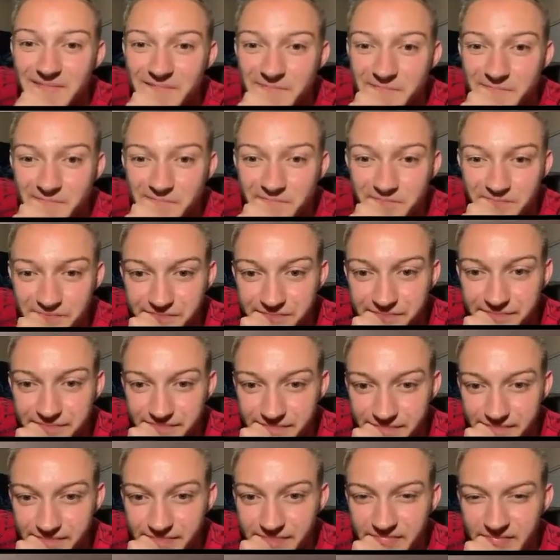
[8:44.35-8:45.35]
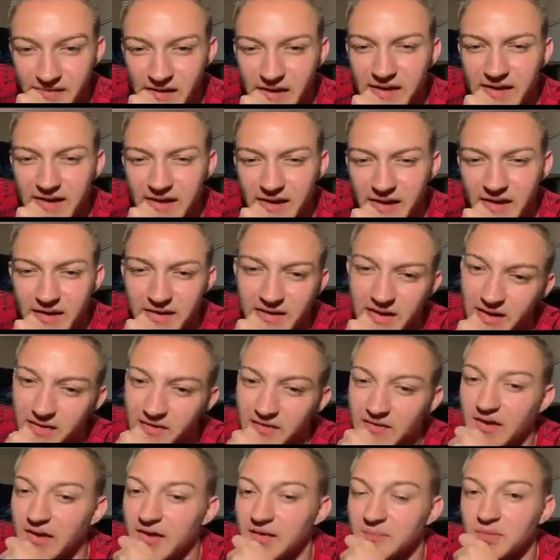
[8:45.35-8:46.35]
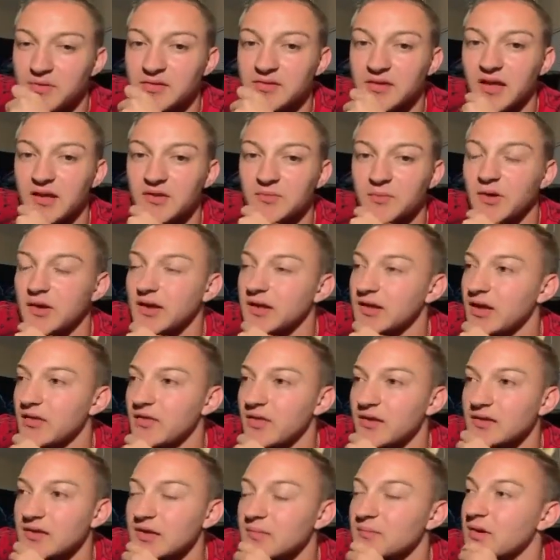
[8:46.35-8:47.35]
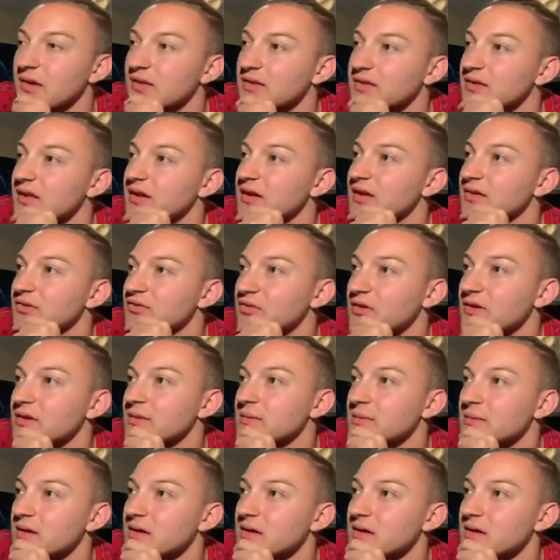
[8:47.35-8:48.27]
I tell you, that's my dream. Yeah, yeah, yeah. Besides working out, that's like my second dream.